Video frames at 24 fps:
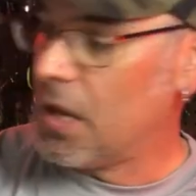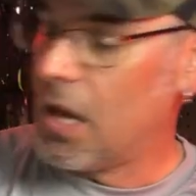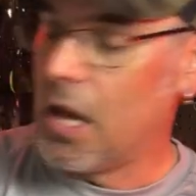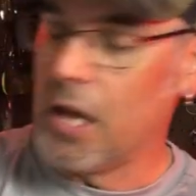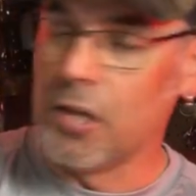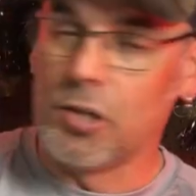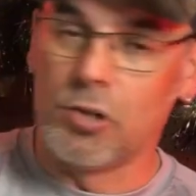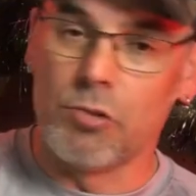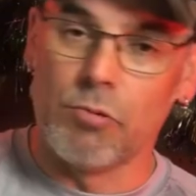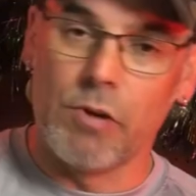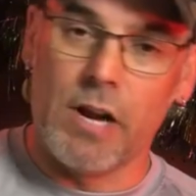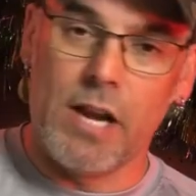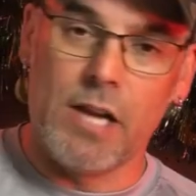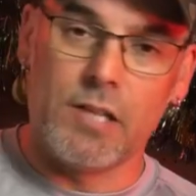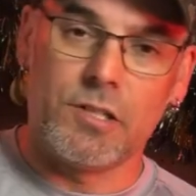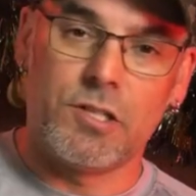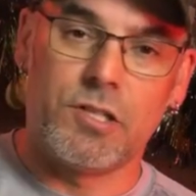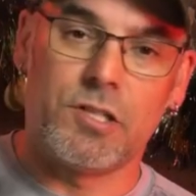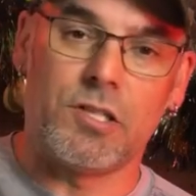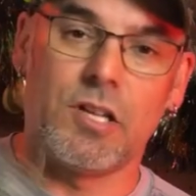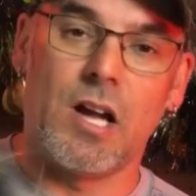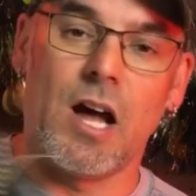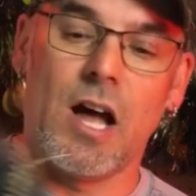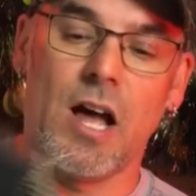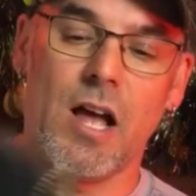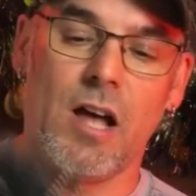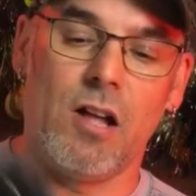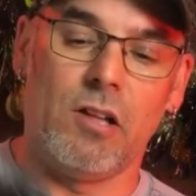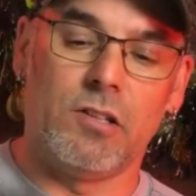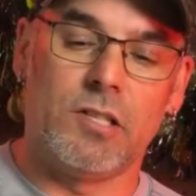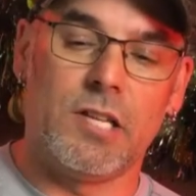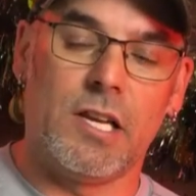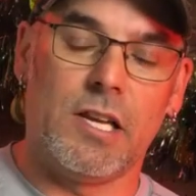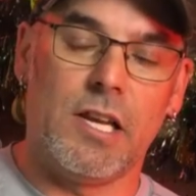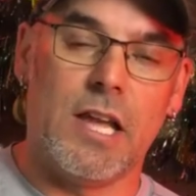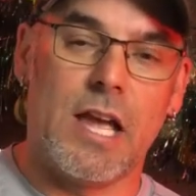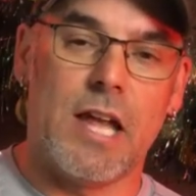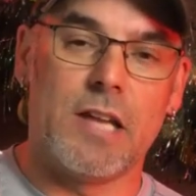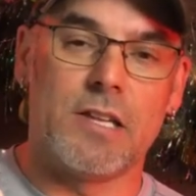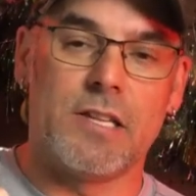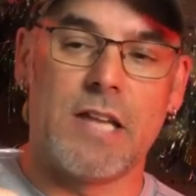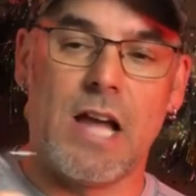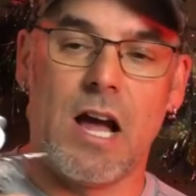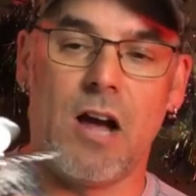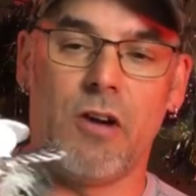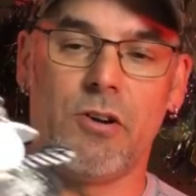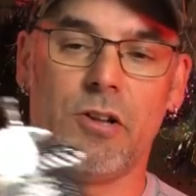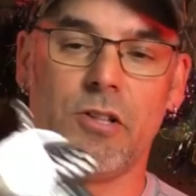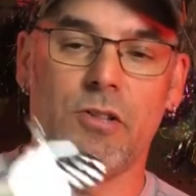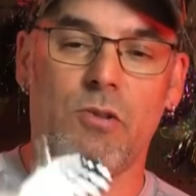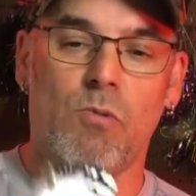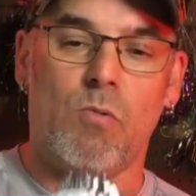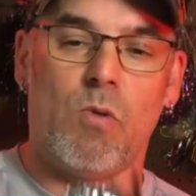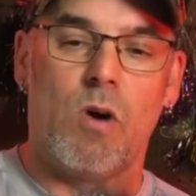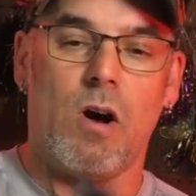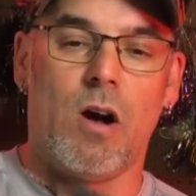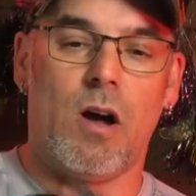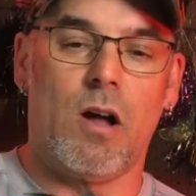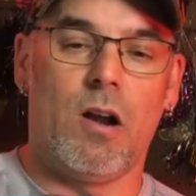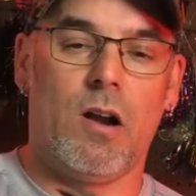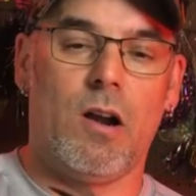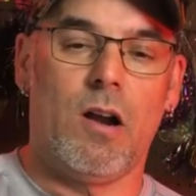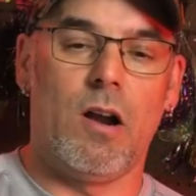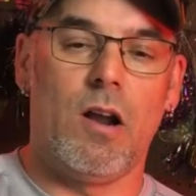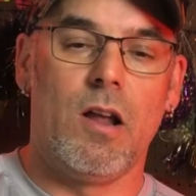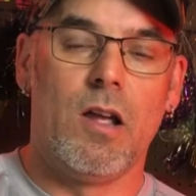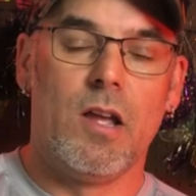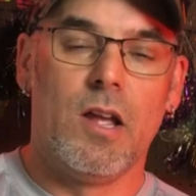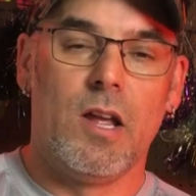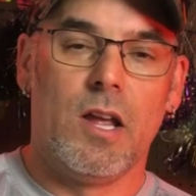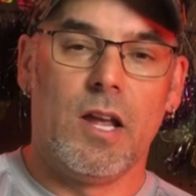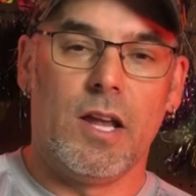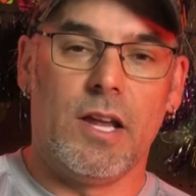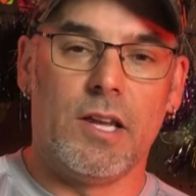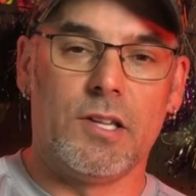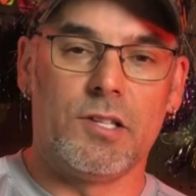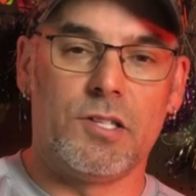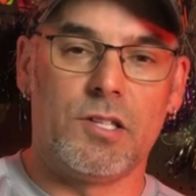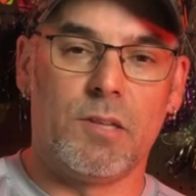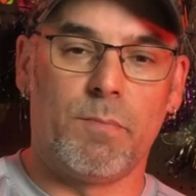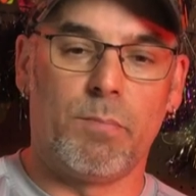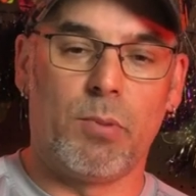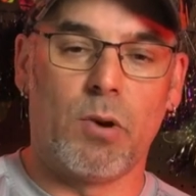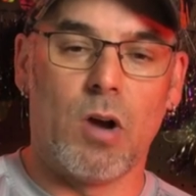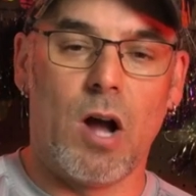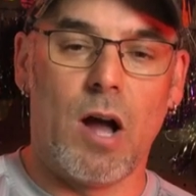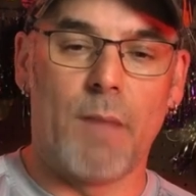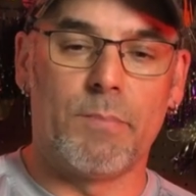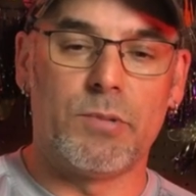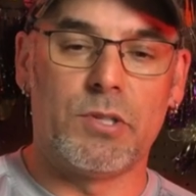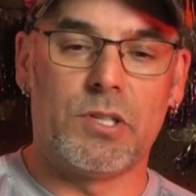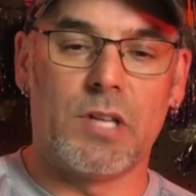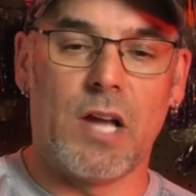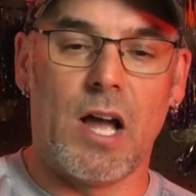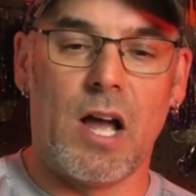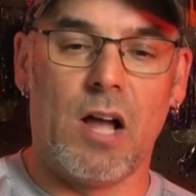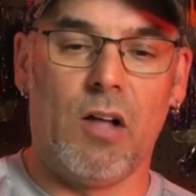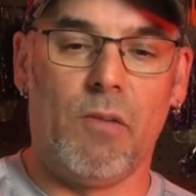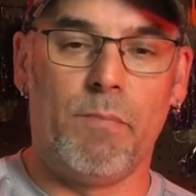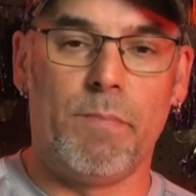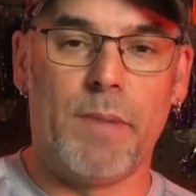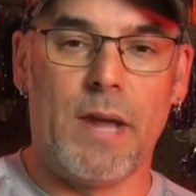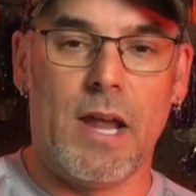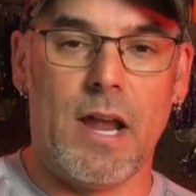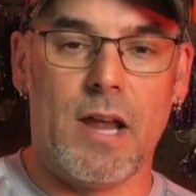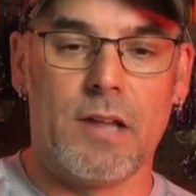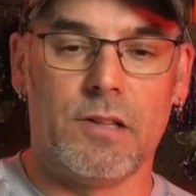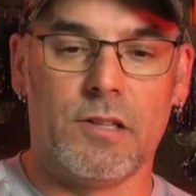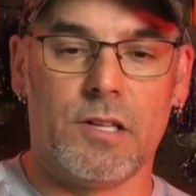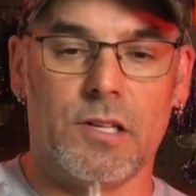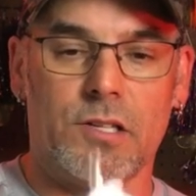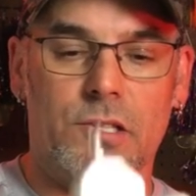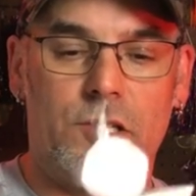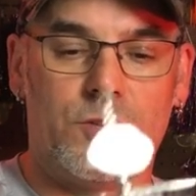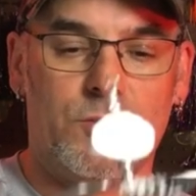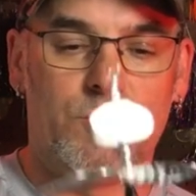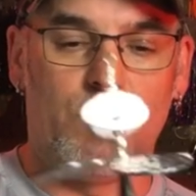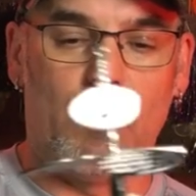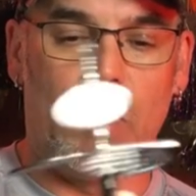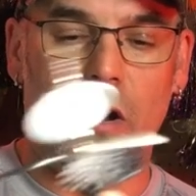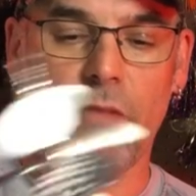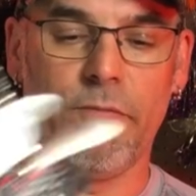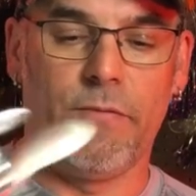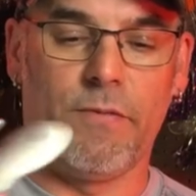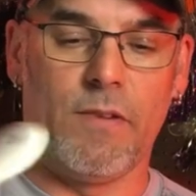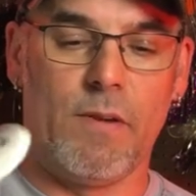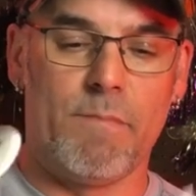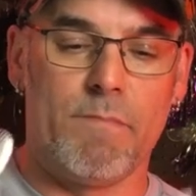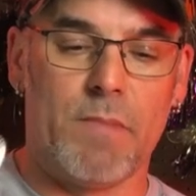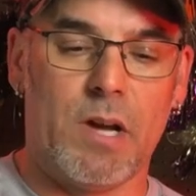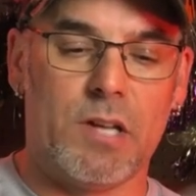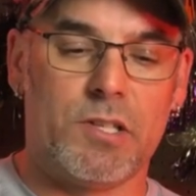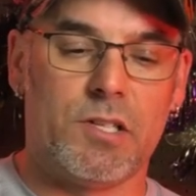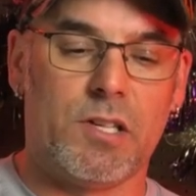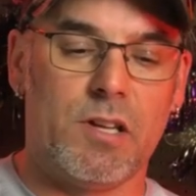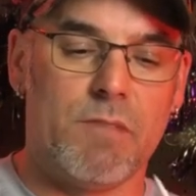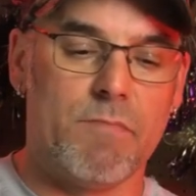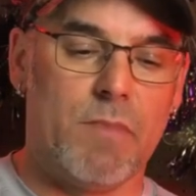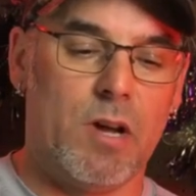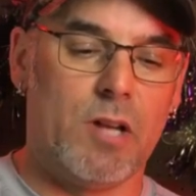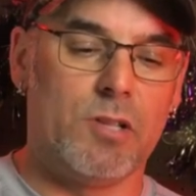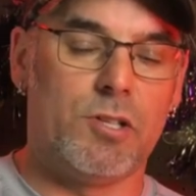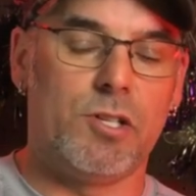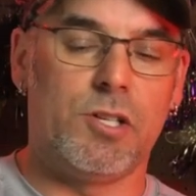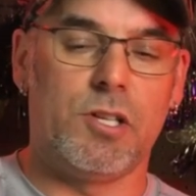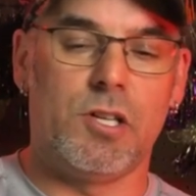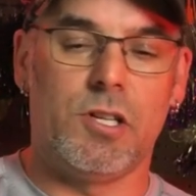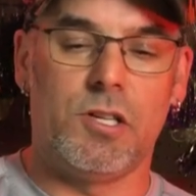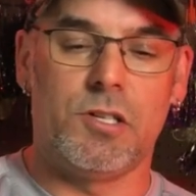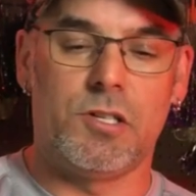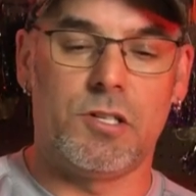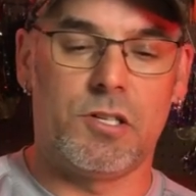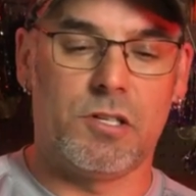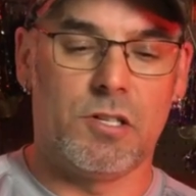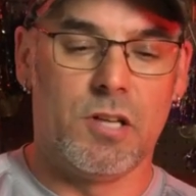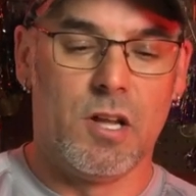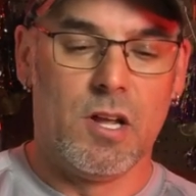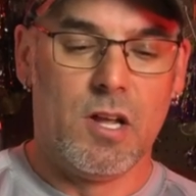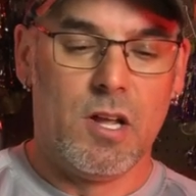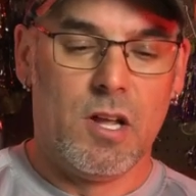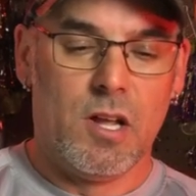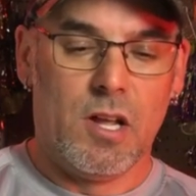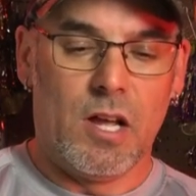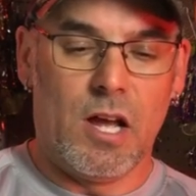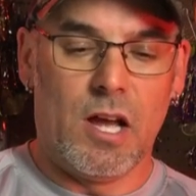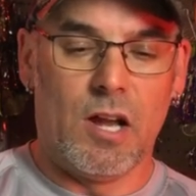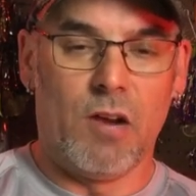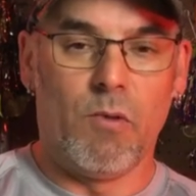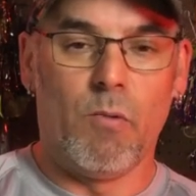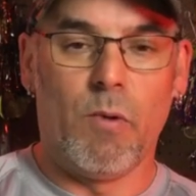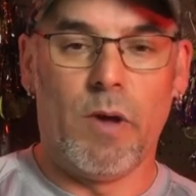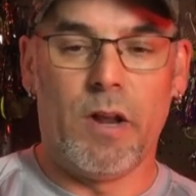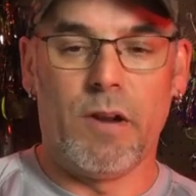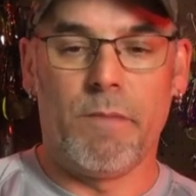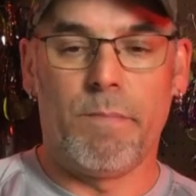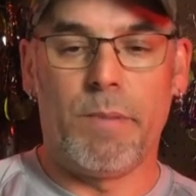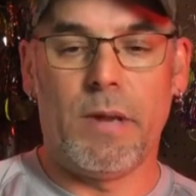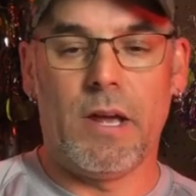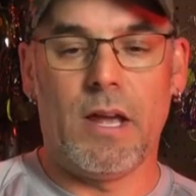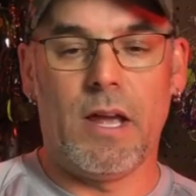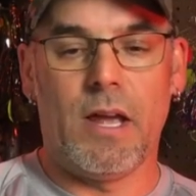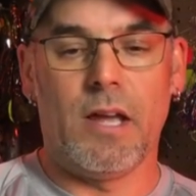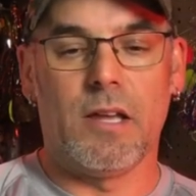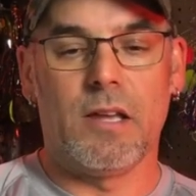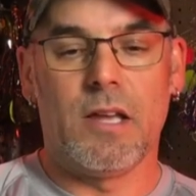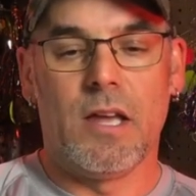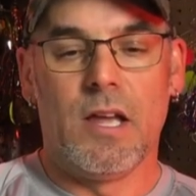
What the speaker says: A great style to get down in the water is the prop style bait. This is one from Musky Munchies out of Winnipeg.